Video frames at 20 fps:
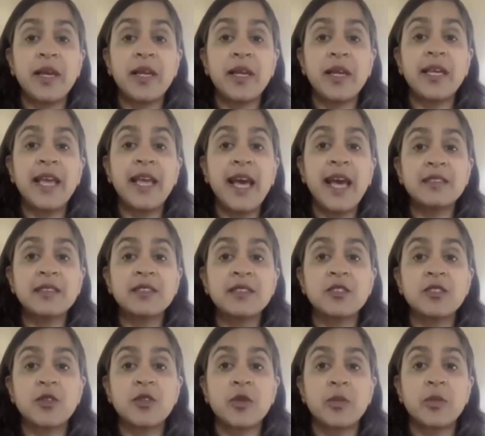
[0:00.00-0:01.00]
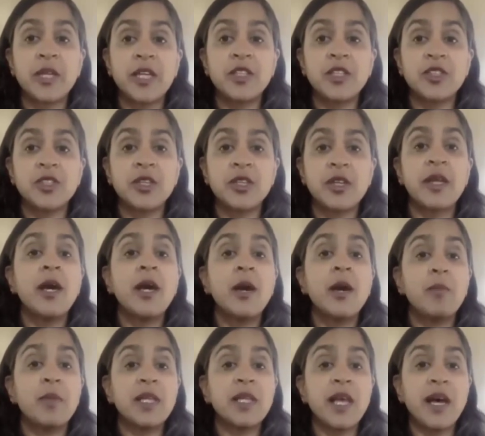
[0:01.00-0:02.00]
banning caste discrimination
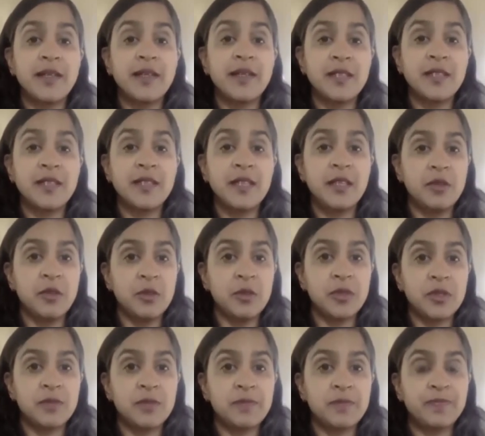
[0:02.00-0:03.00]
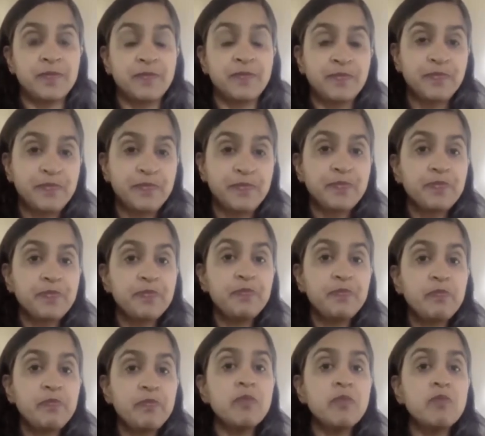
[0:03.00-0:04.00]
maligns Hindus?
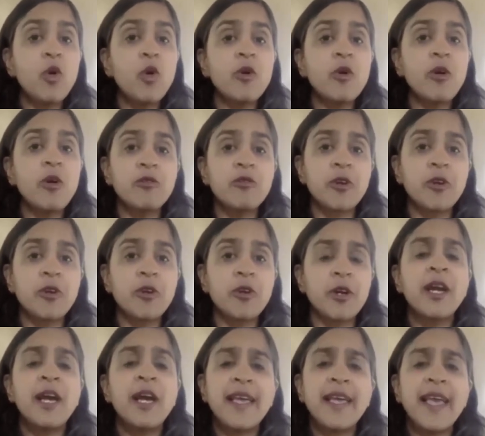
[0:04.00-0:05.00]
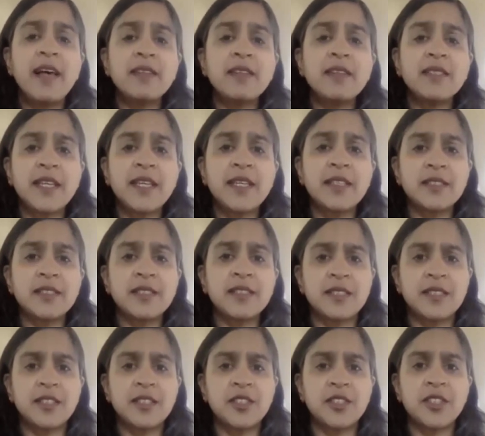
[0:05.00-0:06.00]
Moreover, Cal State's
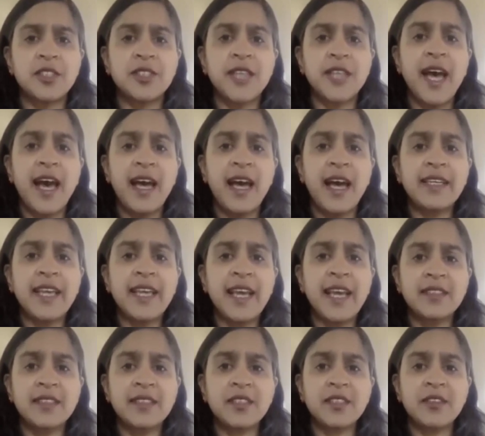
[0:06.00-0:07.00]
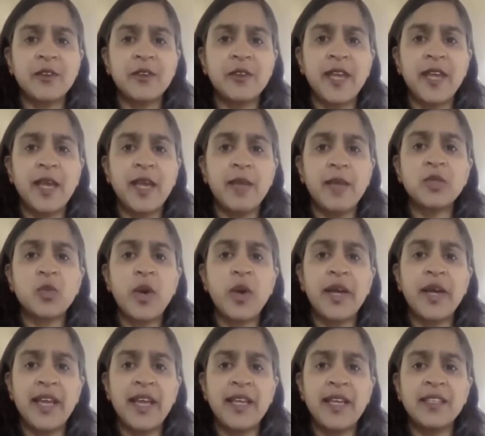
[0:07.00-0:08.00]
decision to add caste to their
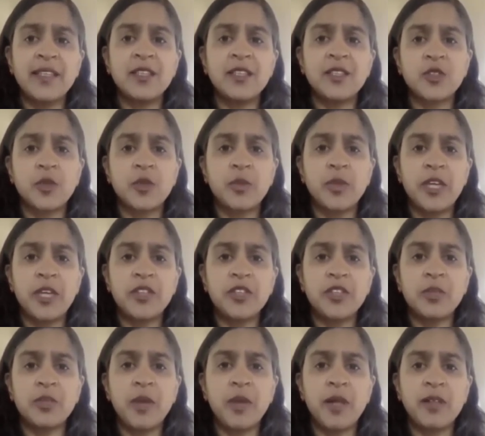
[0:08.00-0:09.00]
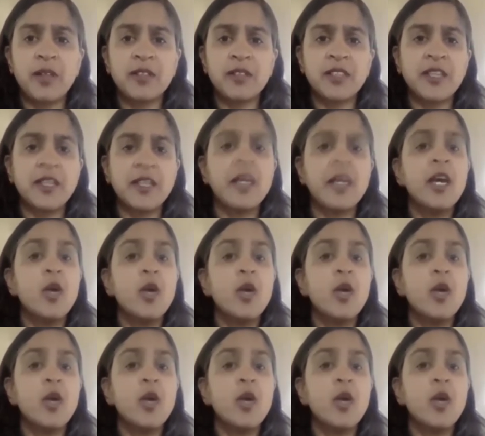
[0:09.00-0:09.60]
campus-wide anti-discrimination policy